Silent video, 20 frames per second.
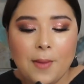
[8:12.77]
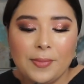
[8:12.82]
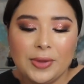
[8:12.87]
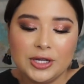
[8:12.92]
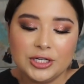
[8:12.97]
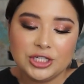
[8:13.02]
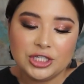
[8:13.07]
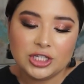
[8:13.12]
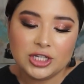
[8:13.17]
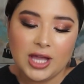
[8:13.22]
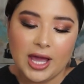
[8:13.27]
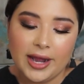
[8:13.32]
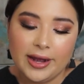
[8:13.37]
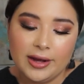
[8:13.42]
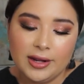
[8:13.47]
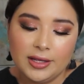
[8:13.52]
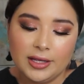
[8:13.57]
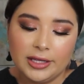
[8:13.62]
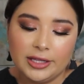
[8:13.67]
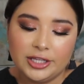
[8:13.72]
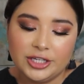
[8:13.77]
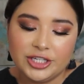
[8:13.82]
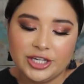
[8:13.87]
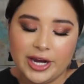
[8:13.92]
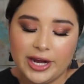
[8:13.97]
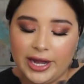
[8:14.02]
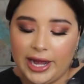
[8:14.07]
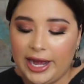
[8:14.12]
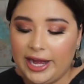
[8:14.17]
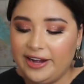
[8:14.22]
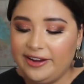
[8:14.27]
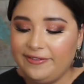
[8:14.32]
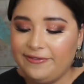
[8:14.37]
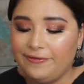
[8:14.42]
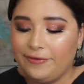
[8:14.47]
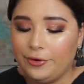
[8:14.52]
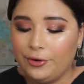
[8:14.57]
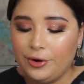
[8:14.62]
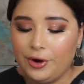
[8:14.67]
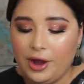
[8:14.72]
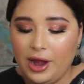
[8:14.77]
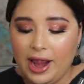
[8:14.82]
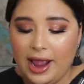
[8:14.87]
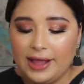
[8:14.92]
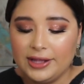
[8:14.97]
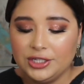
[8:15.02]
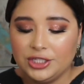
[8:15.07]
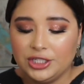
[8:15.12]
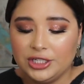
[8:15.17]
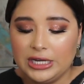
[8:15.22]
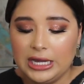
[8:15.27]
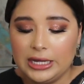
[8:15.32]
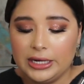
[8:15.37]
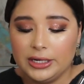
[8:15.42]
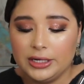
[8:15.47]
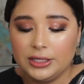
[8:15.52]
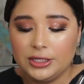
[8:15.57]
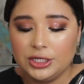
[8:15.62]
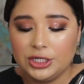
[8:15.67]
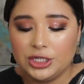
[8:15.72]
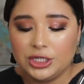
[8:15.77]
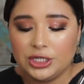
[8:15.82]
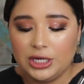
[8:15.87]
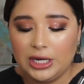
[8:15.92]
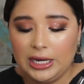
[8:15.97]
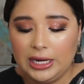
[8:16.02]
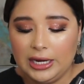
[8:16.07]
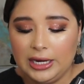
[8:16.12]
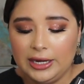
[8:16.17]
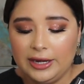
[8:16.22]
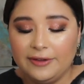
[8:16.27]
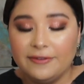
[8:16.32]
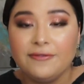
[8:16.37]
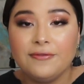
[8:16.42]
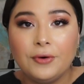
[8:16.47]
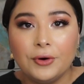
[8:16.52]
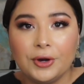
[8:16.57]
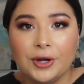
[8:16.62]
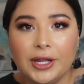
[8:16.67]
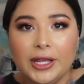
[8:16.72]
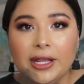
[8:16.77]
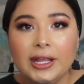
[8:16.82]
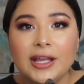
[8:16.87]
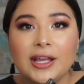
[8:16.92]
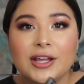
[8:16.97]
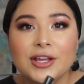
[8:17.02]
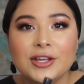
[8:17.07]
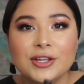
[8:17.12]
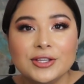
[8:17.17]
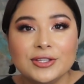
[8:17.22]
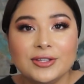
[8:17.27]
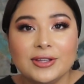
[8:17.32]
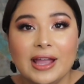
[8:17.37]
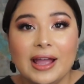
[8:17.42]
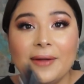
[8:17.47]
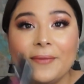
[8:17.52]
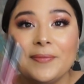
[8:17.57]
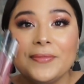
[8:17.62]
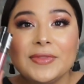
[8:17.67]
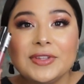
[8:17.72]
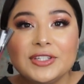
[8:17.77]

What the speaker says: But she got it in the shade 84 and she got it in the shade 40. So yeah,